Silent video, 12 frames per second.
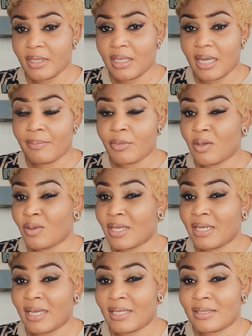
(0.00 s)
I'm not
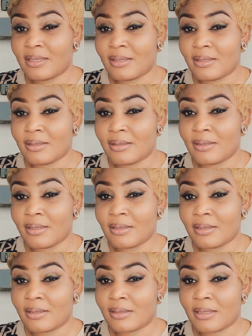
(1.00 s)
looking at
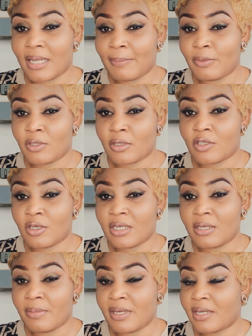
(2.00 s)
this liposuction in
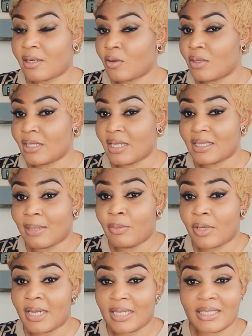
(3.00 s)
a medical context. I'm
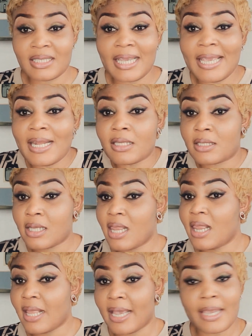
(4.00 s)
looking at it in a
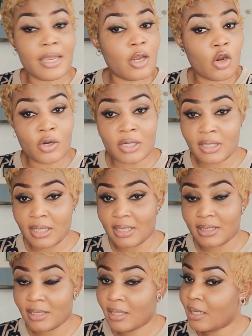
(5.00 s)
slaying context.